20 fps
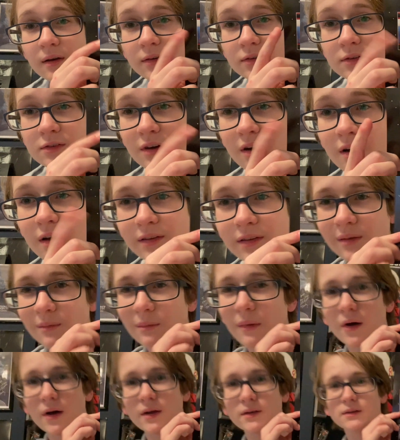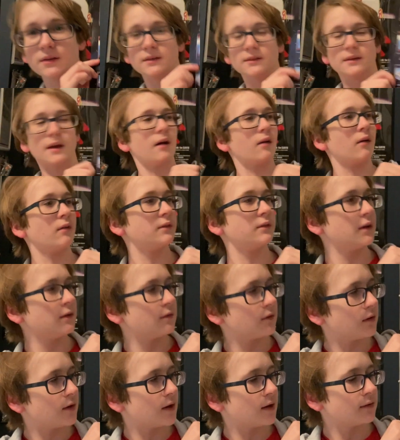Jaws I'm hunting down on
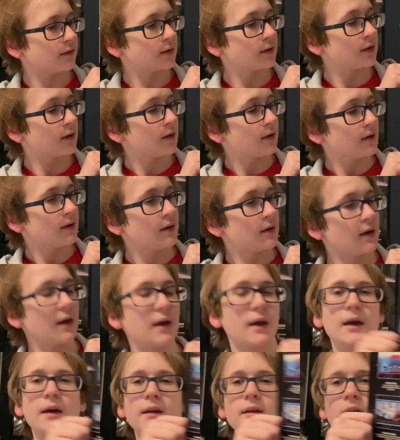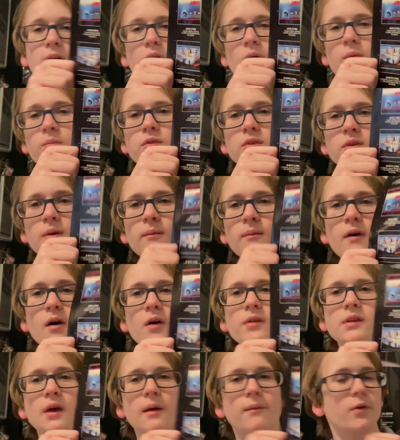Laserdisc and um, some
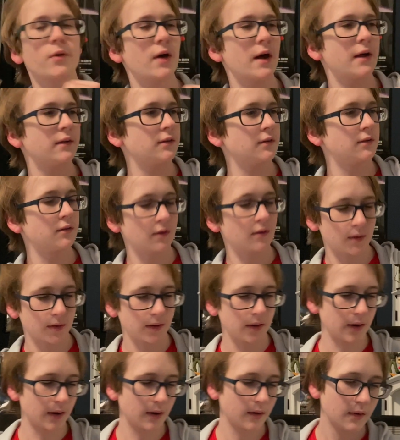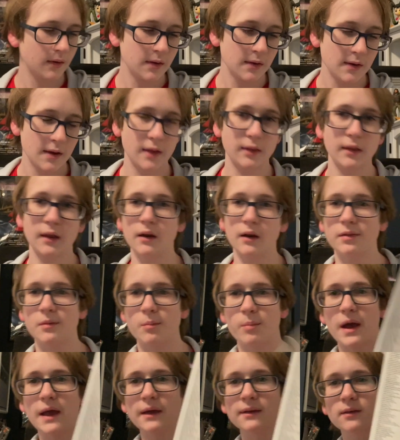all-time classics on here. And then on the
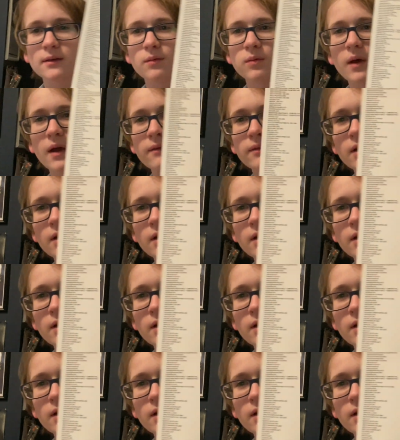back, you have